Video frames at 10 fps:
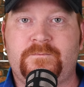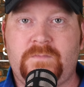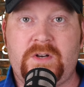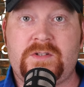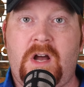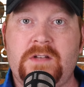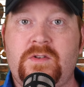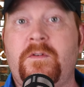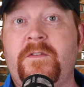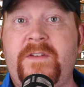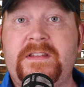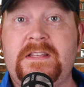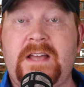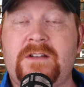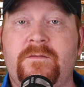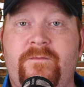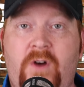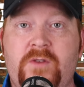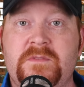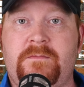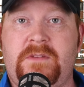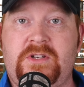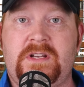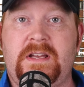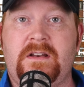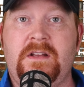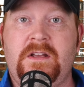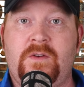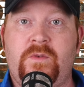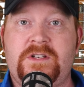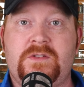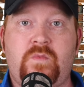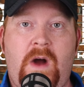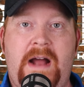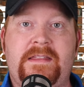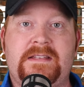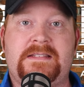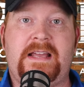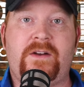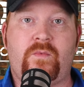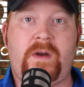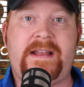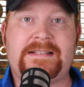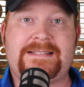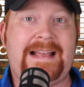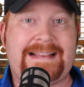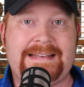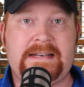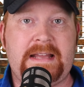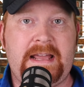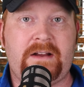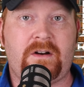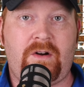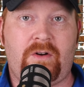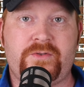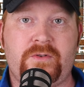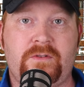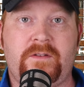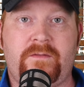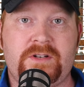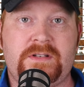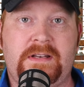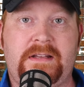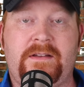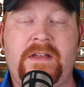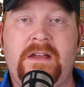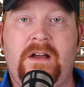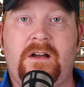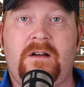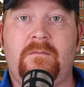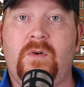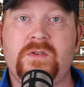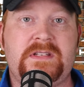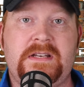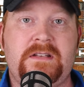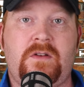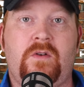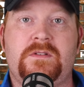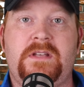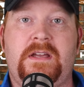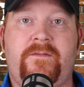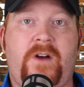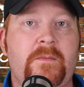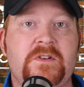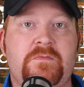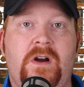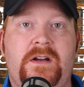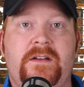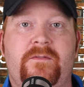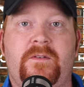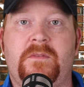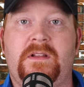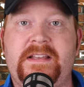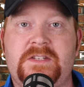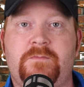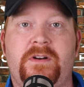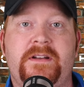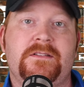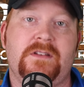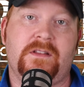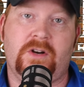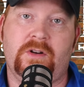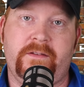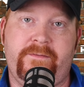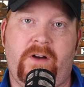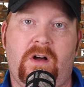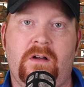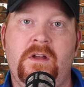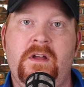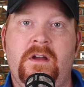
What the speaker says: There's also over 50,000 farms in Michigan, which is why the state ranks second agricultural diversity. Most cities host a farmer's market from the late spring to the early fall.